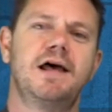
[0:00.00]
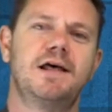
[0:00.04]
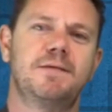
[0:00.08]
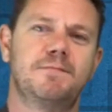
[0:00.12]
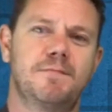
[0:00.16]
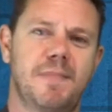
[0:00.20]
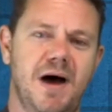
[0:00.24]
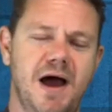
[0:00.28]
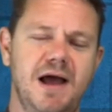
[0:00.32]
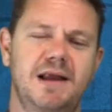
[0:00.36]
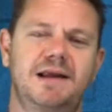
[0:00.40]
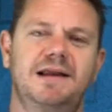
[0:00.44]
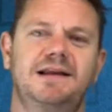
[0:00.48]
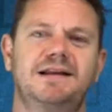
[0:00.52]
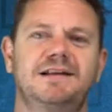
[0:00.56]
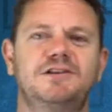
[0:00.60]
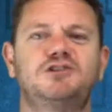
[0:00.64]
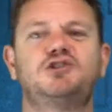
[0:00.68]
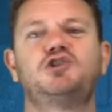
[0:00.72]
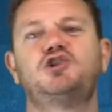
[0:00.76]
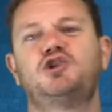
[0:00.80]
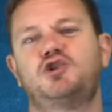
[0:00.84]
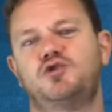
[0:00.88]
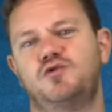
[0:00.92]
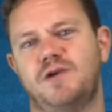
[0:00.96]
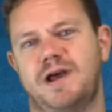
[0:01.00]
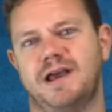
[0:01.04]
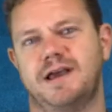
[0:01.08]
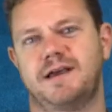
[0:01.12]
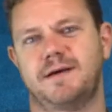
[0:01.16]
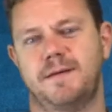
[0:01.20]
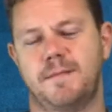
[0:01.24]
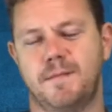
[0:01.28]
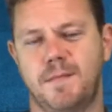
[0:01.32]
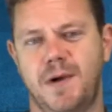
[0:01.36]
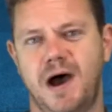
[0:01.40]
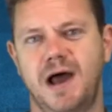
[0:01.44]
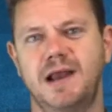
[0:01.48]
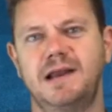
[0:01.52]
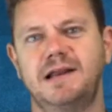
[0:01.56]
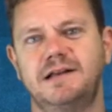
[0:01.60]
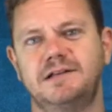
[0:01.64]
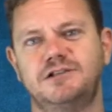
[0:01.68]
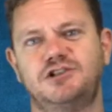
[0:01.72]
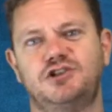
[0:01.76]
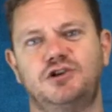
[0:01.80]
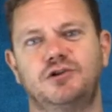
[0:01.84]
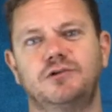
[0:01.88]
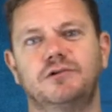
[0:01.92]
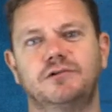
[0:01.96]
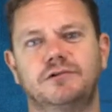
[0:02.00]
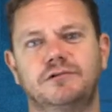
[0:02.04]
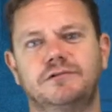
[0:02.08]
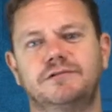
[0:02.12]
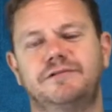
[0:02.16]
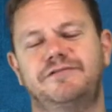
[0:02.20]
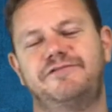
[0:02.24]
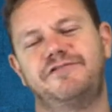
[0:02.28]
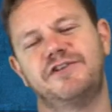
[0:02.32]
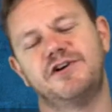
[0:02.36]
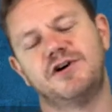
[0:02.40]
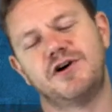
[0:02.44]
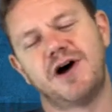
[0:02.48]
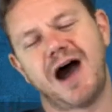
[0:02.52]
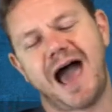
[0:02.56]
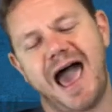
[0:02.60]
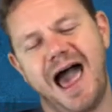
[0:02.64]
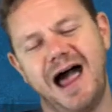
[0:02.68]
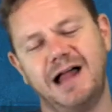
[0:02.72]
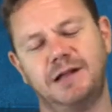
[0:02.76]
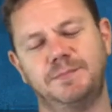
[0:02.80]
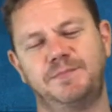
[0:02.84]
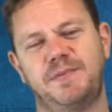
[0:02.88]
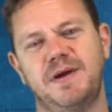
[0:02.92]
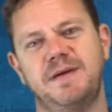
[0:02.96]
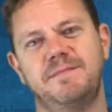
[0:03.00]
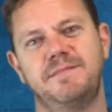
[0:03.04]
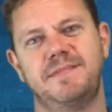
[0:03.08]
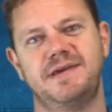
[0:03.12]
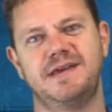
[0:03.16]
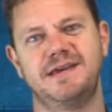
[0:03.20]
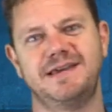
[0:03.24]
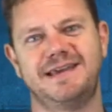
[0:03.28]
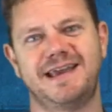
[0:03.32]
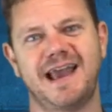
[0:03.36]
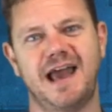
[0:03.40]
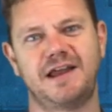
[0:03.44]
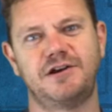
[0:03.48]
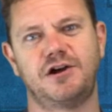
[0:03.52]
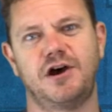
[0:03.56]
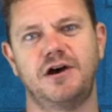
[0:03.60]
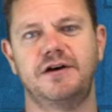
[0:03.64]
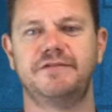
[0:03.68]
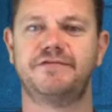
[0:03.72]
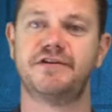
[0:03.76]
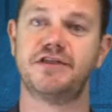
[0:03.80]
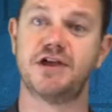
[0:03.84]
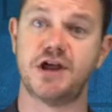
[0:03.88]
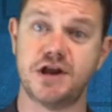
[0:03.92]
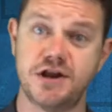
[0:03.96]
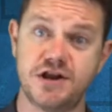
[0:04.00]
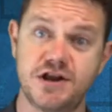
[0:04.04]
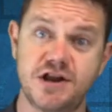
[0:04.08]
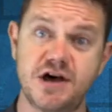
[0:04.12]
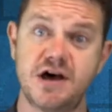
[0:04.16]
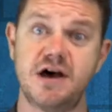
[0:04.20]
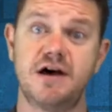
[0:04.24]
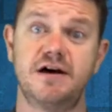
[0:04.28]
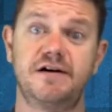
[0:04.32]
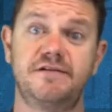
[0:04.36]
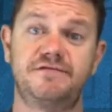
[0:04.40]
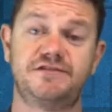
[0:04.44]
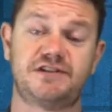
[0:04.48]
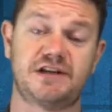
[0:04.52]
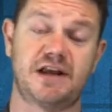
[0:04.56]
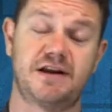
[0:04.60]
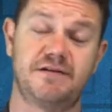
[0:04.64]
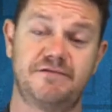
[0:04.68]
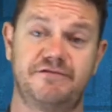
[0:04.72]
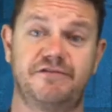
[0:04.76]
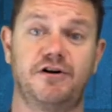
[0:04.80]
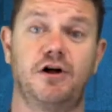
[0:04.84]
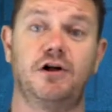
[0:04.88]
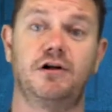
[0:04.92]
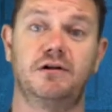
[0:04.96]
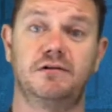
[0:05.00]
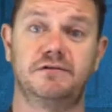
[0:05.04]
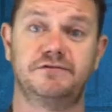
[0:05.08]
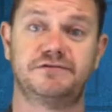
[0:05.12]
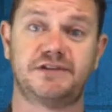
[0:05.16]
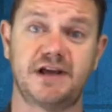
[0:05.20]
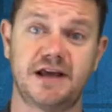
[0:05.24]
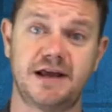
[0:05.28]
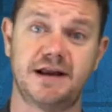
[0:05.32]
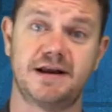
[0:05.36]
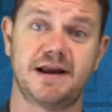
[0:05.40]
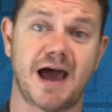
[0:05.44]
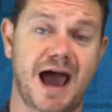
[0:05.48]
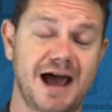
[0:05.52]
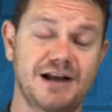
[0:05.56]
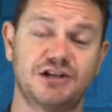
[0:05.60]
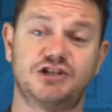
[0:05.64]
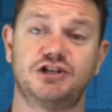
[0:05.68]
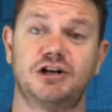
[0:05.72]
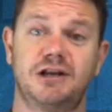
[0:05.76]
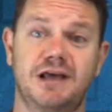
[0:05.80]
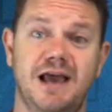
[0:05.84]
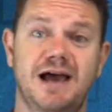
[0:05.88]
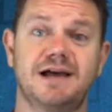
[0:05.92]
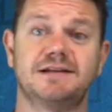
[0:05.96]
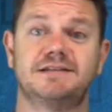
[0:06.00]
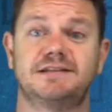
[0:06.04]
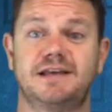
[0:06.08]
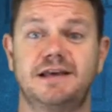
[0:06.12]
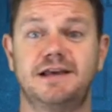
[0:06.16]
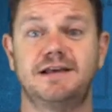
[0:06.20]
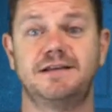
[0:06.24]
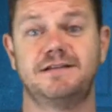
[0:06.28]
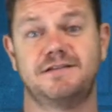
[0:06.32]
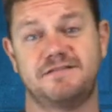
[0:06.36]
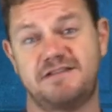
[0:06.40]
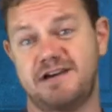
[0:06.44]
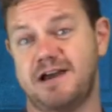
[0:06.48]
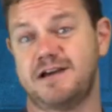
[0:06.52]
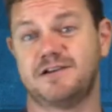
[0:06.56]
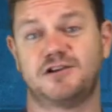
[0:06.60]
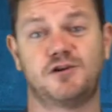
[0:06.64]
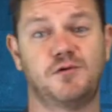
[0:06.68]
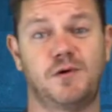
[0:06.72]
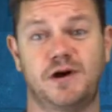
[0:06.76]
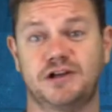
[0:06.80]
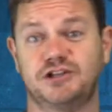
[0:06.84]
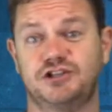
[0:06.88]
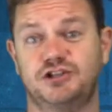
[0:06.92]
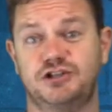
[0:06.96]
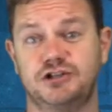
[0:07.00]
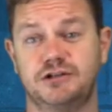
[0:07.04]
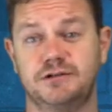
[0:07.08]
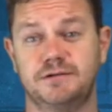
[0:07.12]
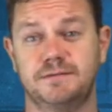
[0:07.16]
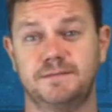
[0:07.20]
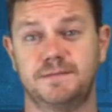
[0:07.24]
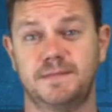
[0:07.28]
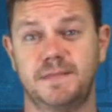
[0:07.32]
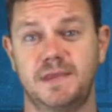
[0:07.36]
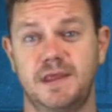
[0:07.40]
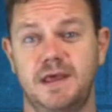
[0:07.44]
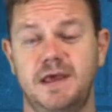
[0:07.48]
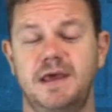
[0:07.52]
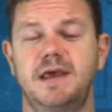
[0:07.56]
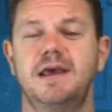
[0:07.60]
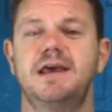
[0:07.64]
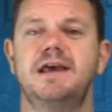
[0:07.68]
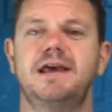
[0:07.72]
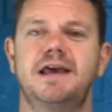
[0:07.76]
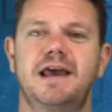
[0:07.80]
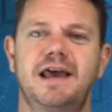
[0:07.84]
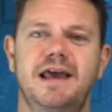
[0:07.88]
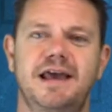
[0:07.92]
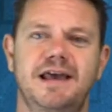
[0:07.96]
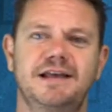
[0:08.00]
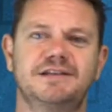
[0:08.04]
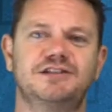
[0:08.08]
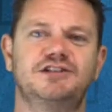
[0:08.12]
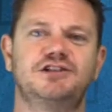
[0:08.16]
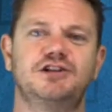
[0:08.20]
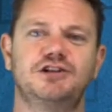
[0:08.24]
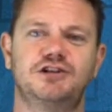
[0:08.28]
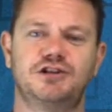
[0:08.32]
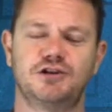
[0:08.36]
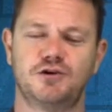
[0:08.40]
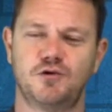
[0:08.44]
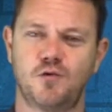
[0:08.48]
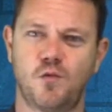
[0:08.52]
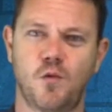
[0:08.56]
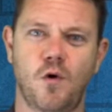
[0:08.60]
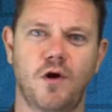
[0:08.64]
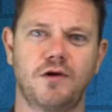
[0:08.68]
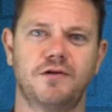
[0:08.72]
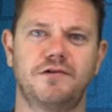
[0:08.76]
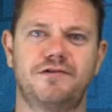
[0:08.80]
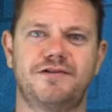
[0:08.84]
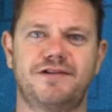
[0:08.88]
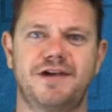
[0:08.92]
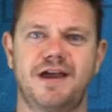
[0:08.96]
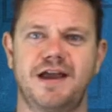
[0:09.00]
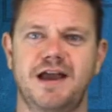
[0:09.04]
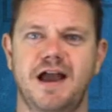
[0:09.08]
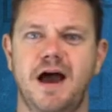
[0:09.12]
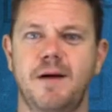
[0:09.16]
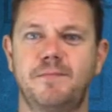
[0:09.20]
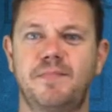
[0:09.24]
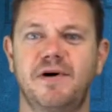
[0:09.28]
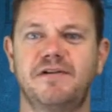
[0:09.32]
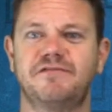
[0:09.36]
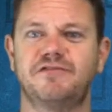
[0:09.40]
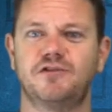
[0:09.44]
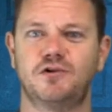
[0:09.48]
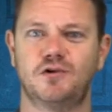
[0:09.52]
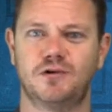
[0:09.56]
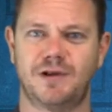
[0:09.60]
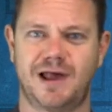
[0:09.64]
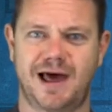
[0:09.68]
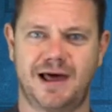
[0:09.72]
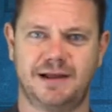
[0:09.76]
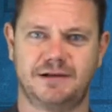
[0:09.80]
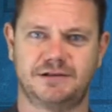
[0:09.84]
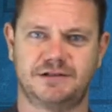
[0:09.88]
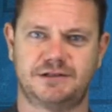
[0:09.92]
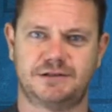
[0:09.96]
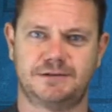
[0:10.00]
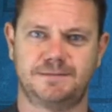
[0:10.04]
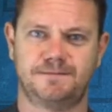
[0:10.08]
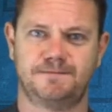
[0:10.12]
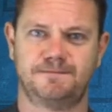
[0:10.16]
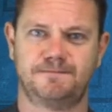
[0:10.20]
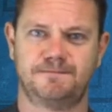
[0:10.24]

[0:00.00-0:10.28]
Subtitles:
My little trick, my little tool for helping me get over the nerves involved in actually asking that question is to do one thing above all else.